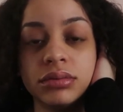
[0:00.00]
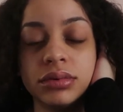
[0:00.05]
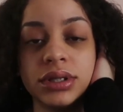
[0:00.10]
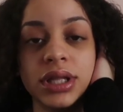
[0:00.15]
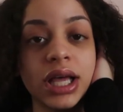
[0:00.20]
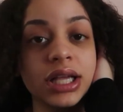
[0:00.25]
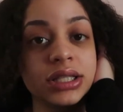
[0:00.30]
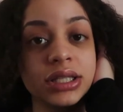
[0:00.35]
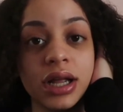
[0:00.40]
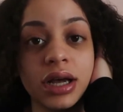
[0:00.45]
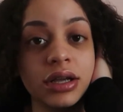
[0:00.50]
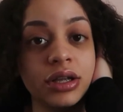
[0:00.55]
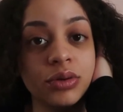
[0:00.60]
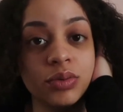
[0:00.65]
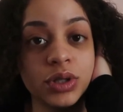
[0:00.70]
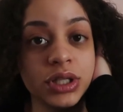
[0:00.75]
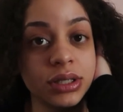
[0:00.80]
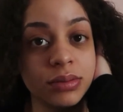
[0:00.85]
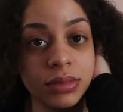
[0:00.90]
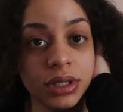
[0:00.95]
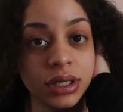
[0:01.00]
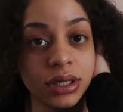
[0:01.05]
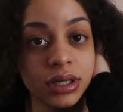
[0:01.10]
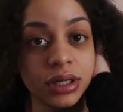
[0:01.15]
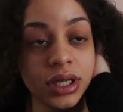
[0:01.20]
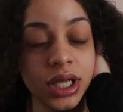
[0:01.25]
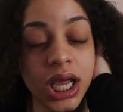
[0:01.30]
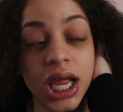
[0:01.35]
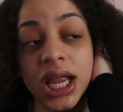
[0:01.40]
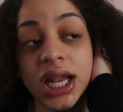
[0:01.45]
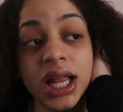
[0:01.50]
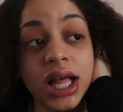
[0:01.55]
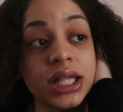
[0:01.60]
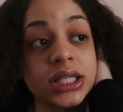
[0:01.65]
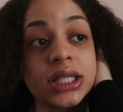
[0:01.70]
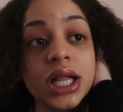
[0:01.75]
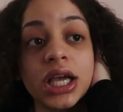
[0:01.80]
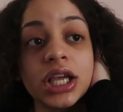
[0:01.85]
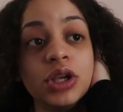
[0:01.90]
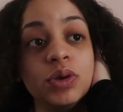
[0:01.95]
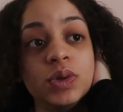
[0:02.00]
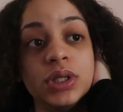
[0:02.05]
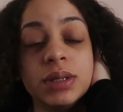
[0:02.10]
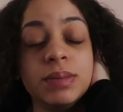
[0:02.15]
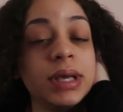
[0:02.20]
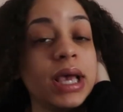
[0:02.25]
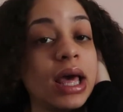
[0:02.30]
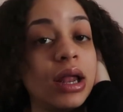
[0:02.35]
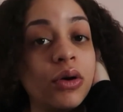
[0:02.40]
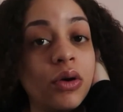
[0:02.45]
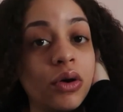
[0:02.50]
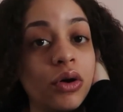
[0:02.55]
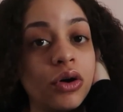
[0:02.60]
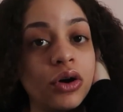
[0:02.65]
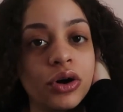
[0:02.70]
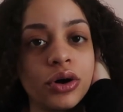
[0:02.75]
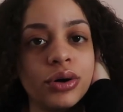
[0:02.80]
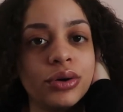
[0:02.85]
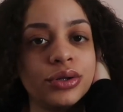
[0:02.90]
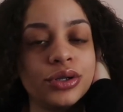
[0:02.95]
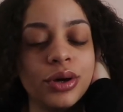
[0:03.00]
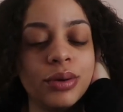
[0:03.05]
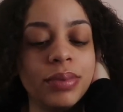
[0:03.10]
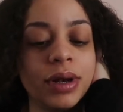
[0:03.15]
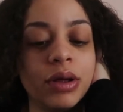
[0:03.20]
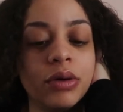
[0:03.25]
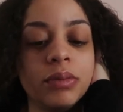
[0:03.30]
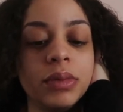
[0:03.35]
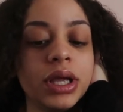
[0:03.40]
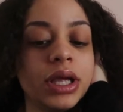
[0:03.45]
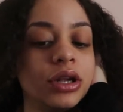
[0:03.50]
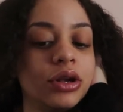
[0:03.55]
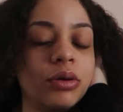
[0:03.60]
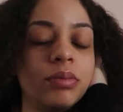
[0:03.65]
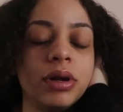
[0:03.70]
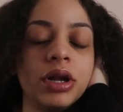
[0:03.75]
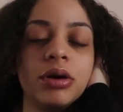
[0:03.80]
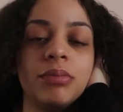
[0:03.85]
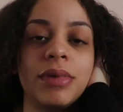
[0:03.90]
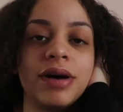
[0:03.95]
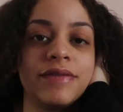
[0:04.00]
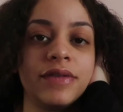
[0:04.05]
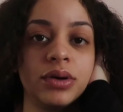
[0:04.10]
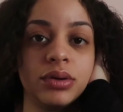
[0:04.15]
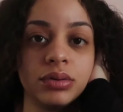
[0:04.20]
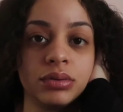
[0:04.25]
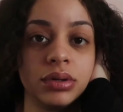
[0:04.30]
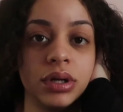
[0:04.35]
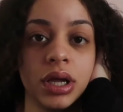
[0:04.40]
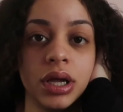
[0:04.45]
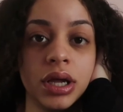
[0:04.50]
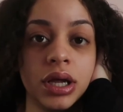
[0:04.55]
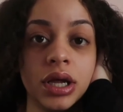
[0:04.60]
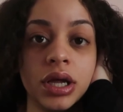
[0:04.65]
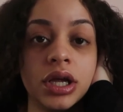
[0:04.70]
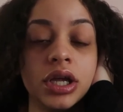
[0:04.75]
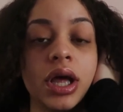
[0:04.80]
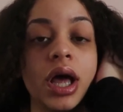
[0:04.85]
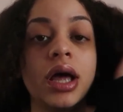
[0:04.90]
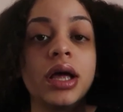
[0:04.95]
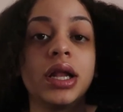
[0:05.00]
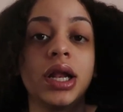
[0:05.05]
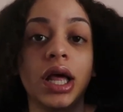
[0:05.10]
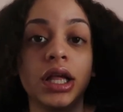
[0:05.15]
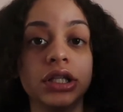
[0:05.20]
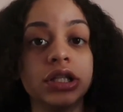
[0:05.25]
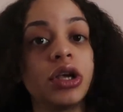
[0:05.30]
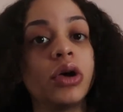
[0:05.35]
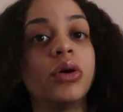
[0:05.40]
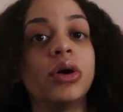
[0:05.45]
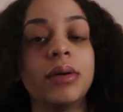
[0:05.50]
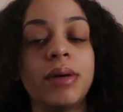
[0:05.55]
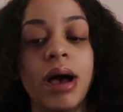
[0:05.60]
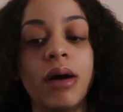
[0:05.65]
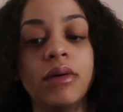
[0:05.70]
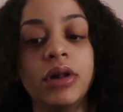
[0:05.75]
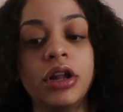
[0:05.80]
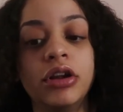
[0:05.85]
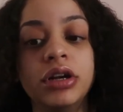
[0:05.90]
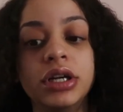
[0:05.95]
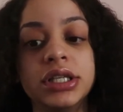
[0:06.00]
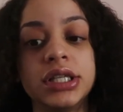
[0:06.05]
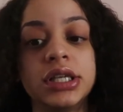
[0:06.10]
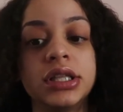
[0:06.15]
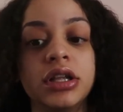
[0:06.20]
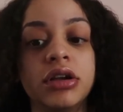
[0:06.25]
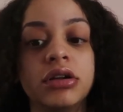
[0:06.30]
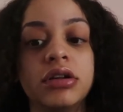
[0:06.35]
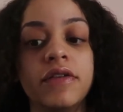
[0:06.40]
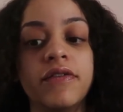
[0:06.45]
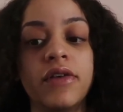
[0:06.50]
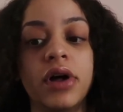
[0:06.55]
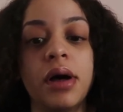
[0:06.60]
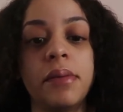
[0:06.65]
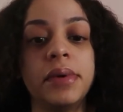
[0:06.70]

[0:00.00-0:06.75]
That's not cute to me. That's not cute to me at all. Girl, don't play with me and don't play on my phone. And I told him, I would literally sit there on the phone.